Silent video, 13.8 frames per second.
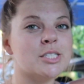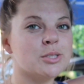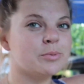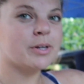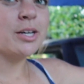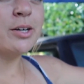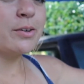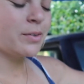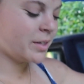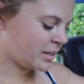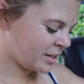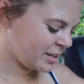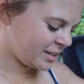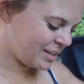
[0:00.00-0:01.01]
so we are
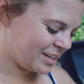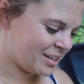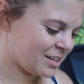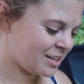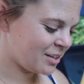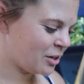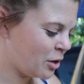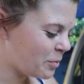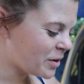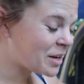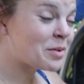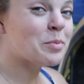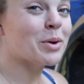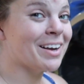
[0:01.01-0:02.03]
going and
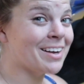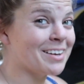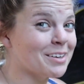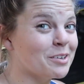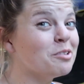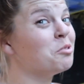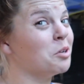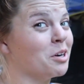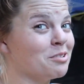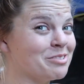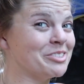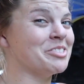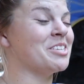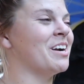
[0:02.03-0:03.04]
hoping and praying for our
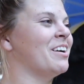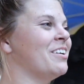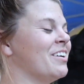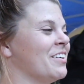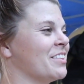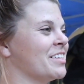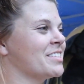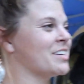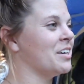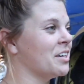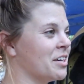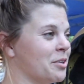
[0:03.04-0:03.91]
first start on this car.